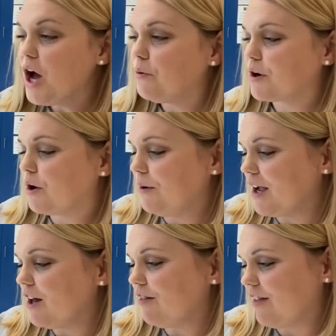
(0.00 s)
We're going
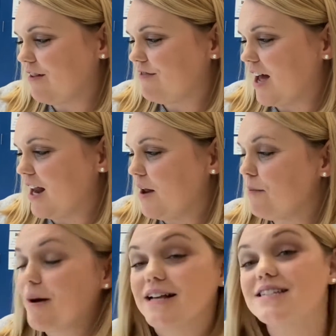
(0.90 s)
on a leaf hunt
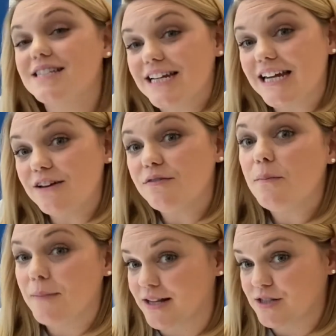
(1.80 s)
by Steve
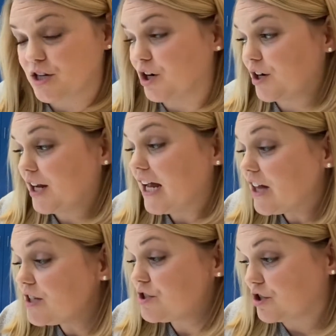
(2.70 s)
Metzger,
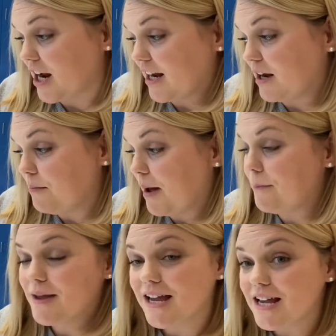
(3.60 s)
illustrated by
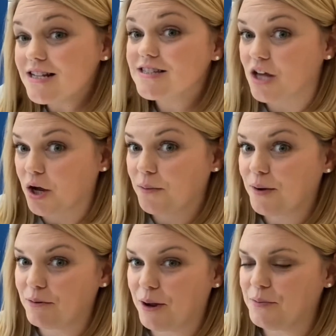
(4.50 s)
Miki
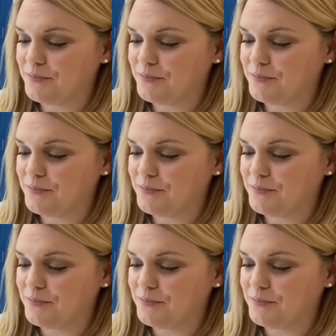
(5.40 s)
Sakamoto.